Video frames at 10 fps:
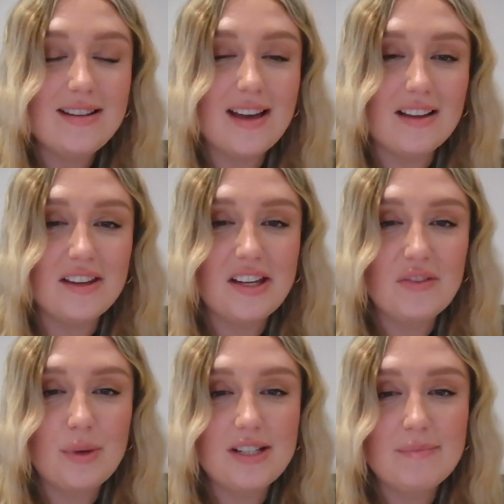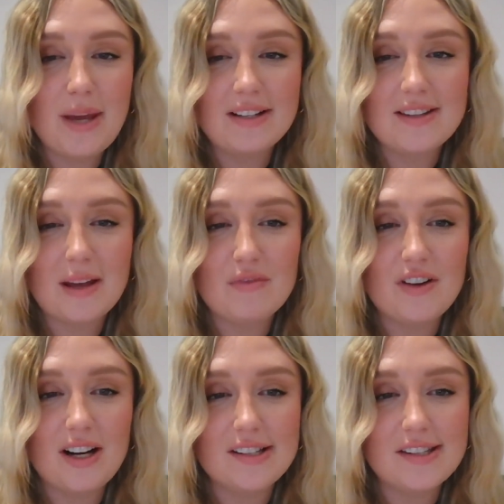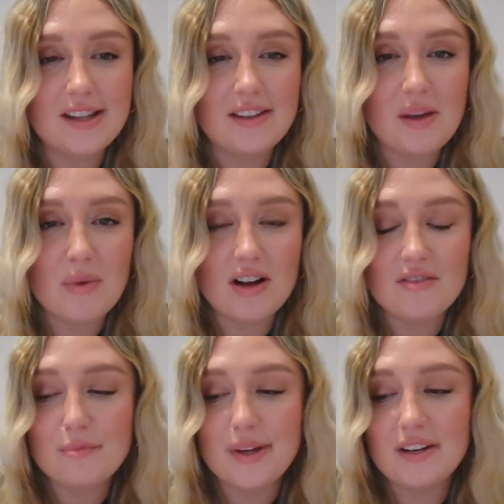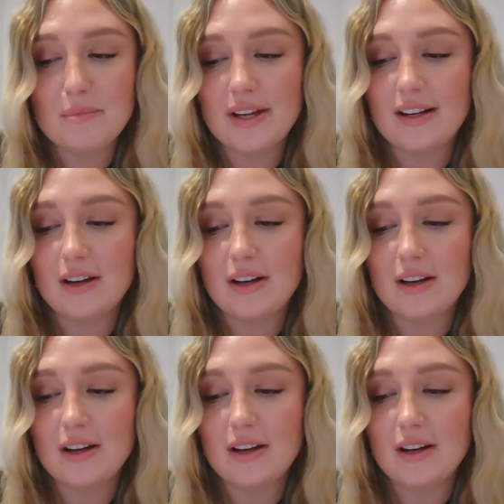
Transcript: Yeah, I think if we'd picked them first, then they might have been a bit